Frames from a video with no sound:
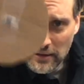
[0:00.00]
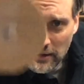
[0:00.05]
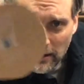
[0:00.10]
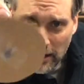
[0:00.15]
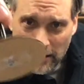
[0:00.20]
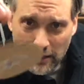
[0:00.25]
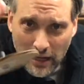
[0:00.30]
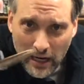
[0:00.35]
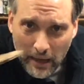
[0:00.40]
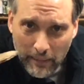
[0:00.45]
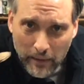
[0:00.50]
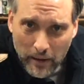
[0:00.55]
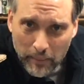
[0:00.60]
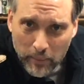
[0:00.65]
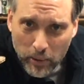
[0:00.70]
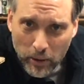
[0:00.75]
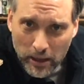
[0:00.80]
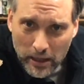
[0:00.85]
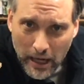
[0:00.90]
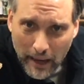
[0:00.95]
And then I'm going to
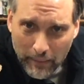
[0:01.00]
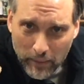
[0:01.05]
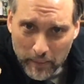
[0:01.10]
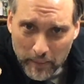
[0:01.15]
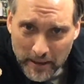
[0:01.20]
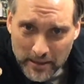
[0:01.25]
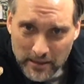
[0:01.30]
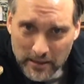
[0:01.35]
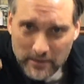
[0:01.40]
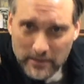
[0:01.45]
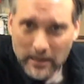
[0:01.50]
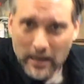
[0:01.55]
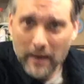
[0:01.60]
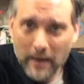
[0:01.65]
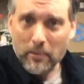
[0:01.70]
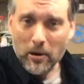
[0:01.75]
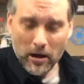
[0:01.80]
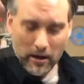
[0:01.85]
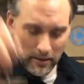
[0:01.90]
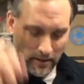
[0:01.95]
put a couple pieces of tape
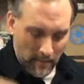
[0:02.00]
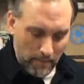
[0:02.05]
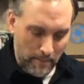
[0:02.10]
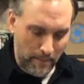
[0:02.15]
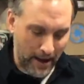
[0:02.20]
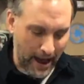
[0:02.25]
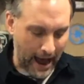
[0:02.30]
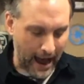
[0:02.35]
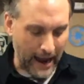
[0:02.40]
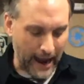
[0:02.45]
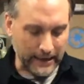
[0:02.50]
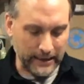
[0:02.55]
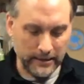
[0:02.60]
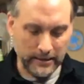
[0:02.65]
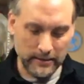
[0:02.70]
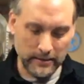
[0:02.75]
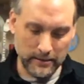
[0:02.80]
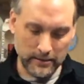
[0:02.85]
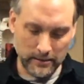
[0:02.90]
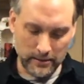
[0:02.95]
on the back
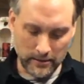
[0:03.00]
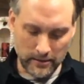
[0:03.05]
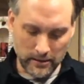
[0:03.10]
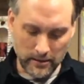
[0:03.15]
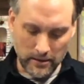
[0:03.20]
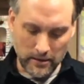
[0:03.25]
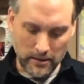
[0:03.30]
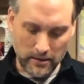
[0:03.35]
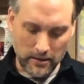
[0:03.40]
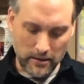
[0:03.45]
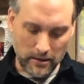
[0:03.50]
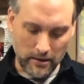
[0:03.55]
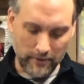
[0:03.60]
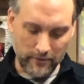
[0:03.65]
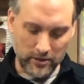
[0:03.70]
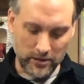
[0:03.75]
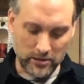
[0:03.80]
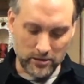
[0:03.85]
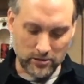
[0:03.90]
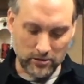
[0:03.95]
of
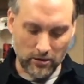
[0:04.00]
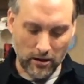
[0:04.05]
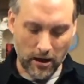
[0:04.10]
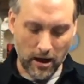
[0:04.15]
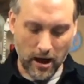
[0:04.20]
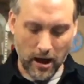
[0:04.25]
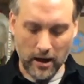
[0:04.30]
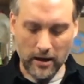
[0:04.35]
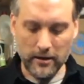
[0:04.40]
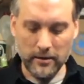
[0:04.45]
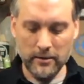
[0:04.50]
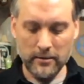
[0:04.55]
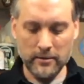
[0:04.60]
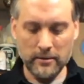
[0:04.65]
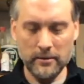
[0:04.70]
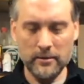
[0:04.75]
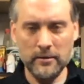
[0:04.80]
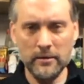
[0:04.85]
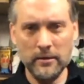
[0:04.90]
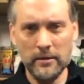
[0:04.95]
the straw
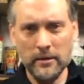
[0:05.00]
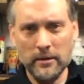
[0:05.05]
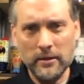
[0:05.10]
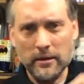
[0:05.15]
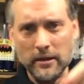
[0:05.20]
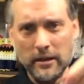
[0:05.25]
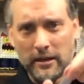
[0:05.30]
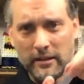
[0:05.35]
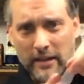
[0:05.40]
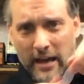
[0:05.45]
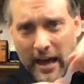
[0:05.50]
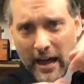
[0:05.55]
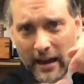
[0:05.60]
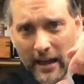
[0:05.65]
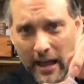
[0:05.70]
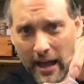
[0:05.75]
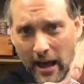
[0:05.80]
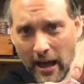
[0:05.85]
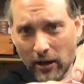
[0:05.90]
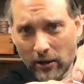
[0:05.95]
in that
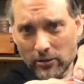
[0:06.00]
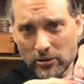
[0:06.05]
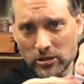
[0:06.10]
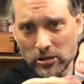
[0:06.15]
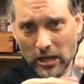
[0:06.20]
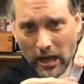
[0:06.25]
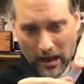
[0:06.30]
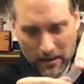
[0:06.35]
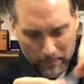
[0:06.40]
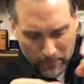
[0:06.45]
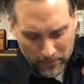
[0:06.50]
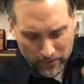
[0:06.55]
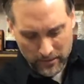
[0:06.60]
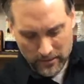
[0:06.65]
L shape,